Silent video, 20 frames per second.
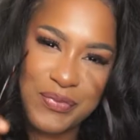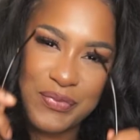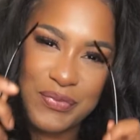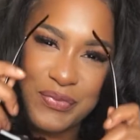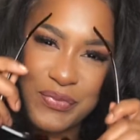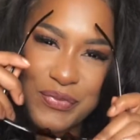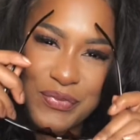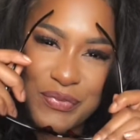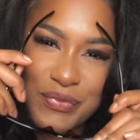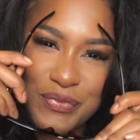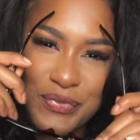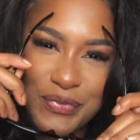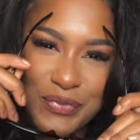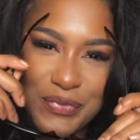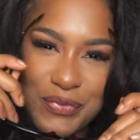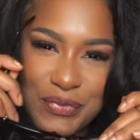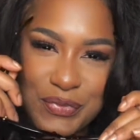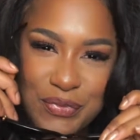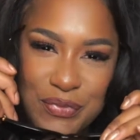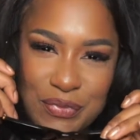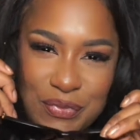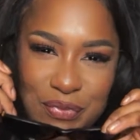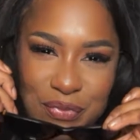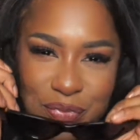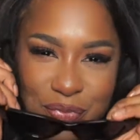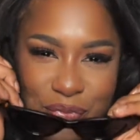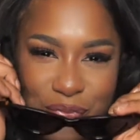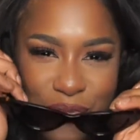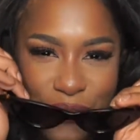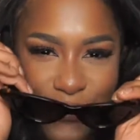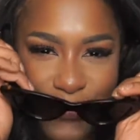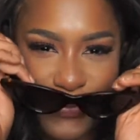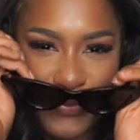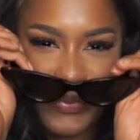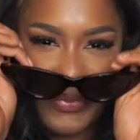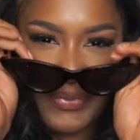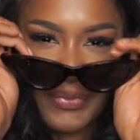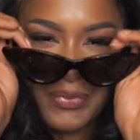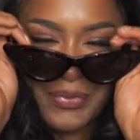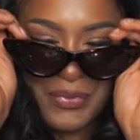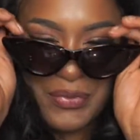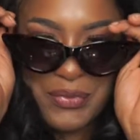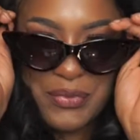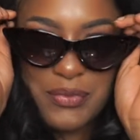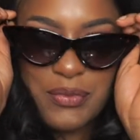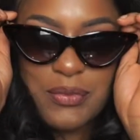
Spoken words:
No one is speaking in this clip.